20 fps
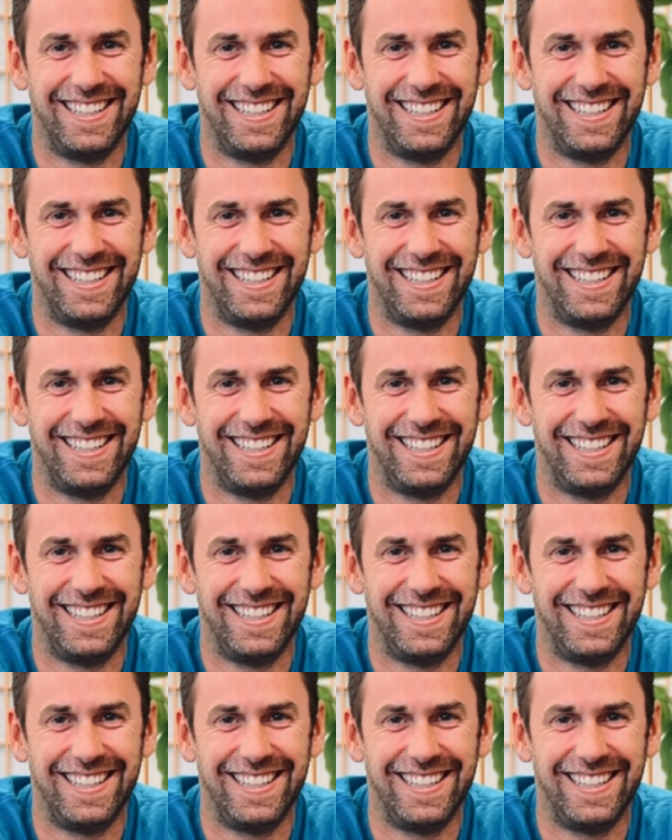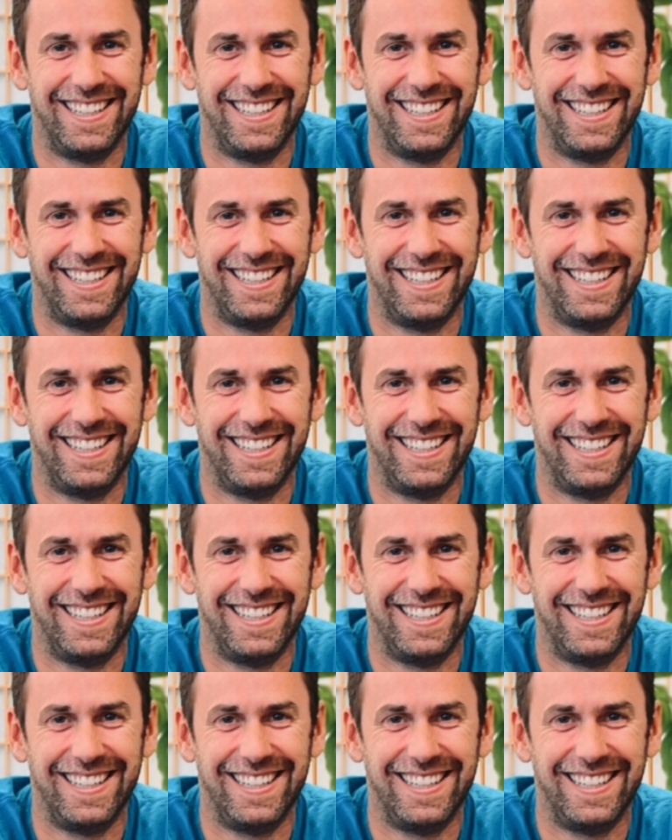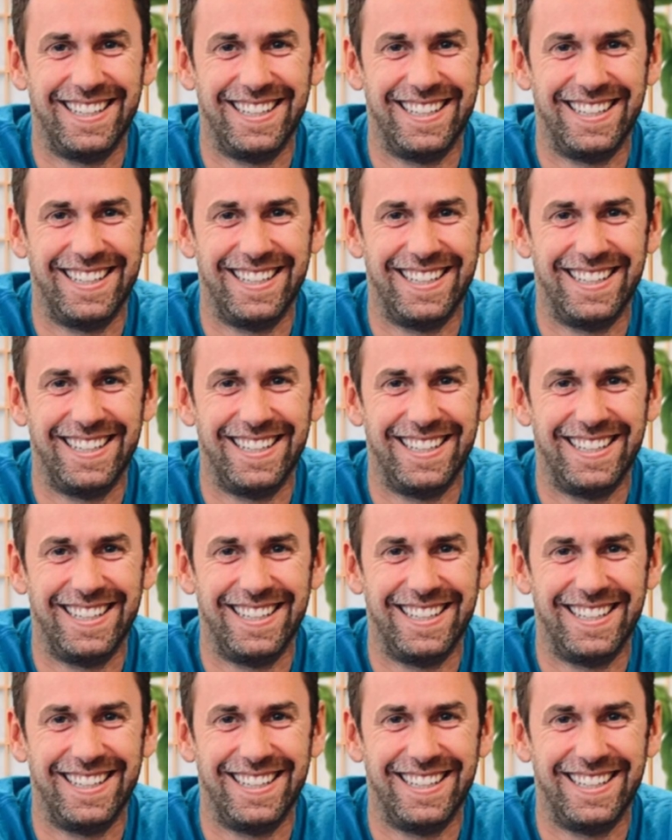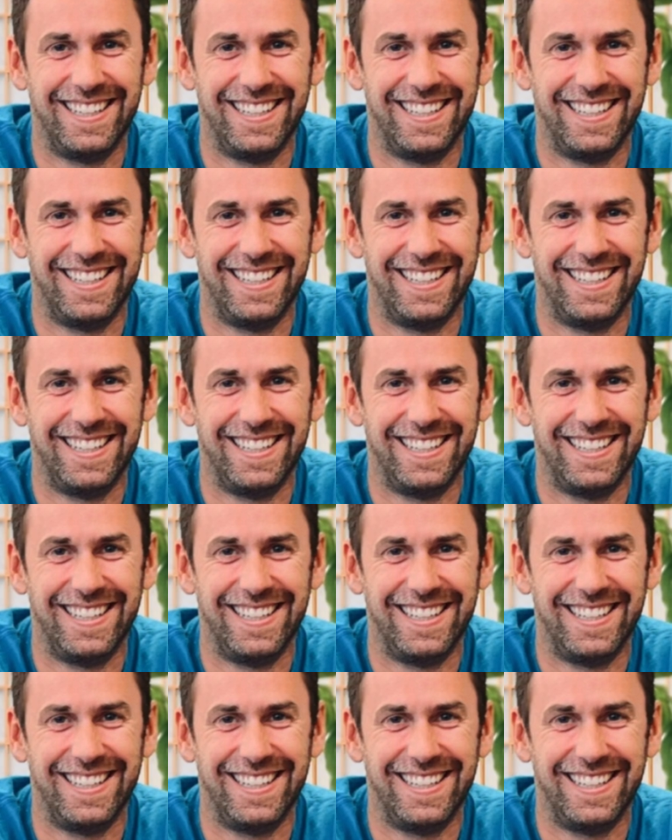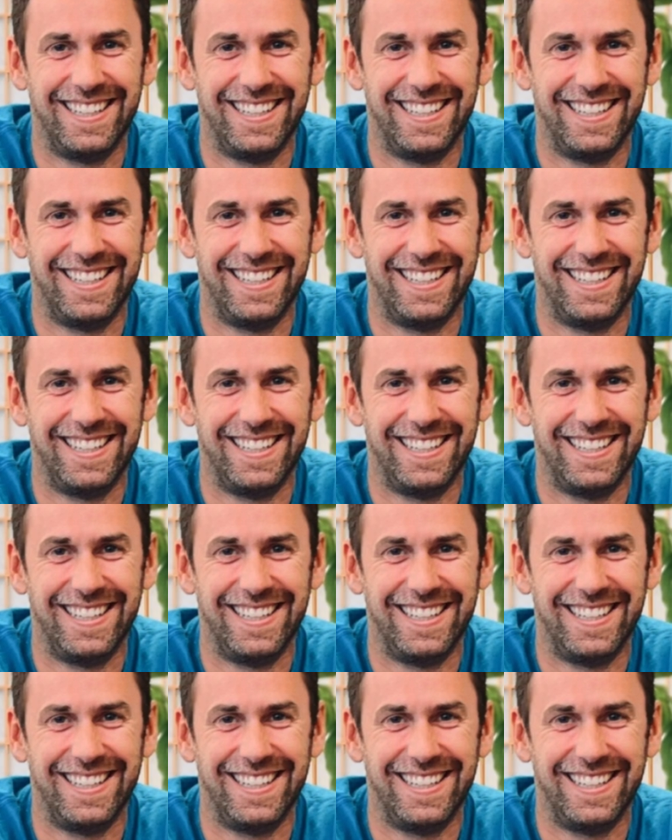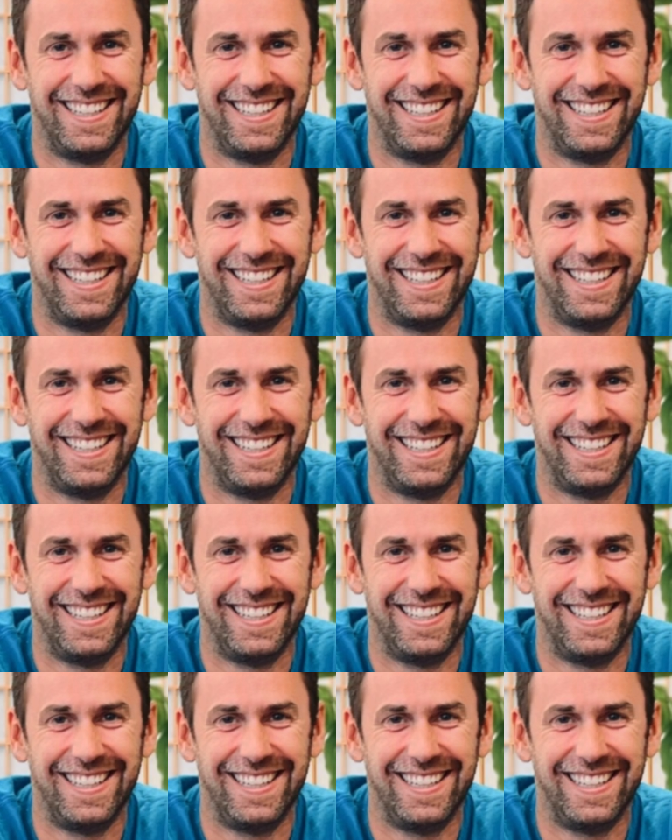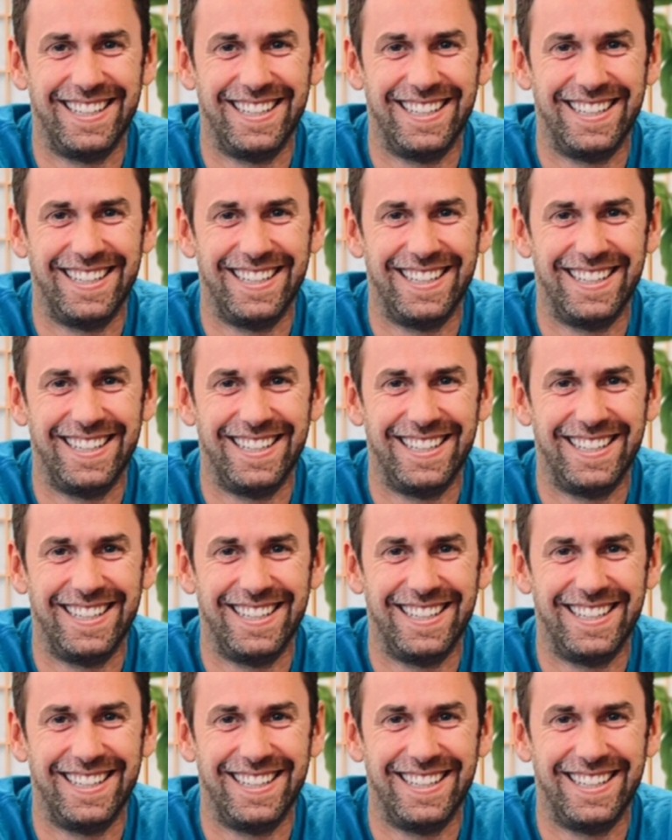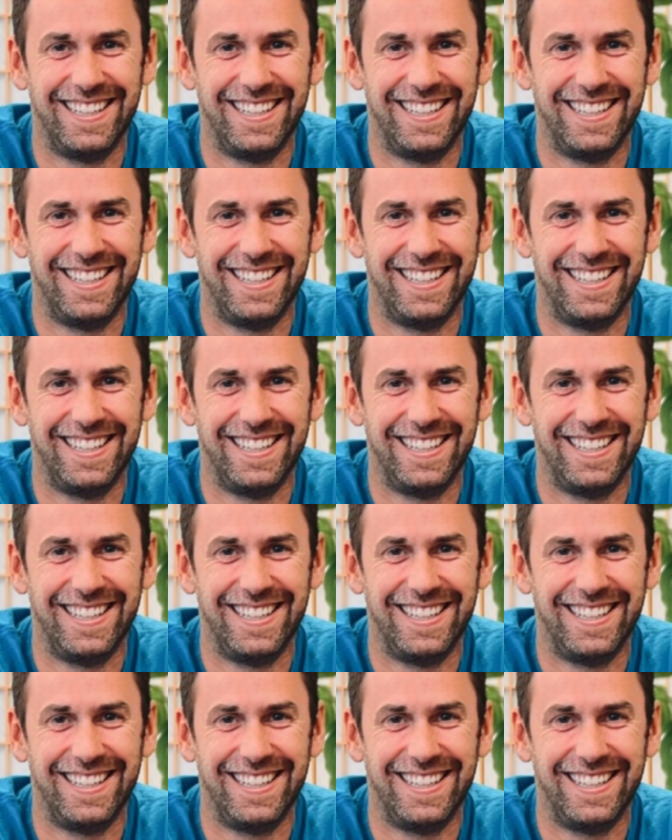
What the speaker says: The face doesn't move, so there is nothing to read.